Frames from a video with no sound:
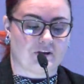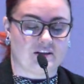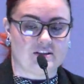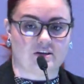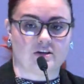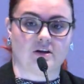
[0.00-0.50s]

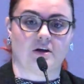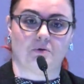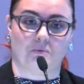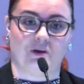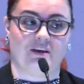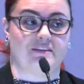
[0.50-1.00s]

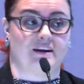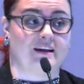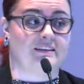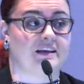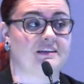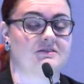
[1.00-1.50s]
clear-cut way that
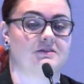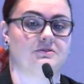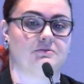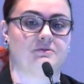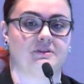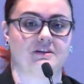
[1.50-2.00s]
I like to
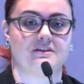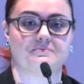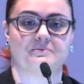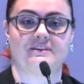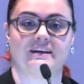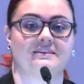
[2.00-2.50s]
do
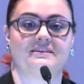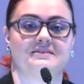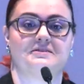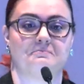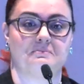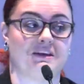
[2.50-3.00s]
things, but that
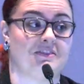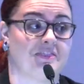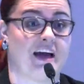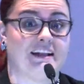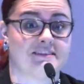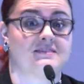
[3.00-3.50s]
doesn't mean
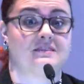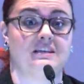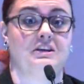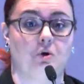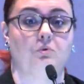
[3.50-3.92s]
that's the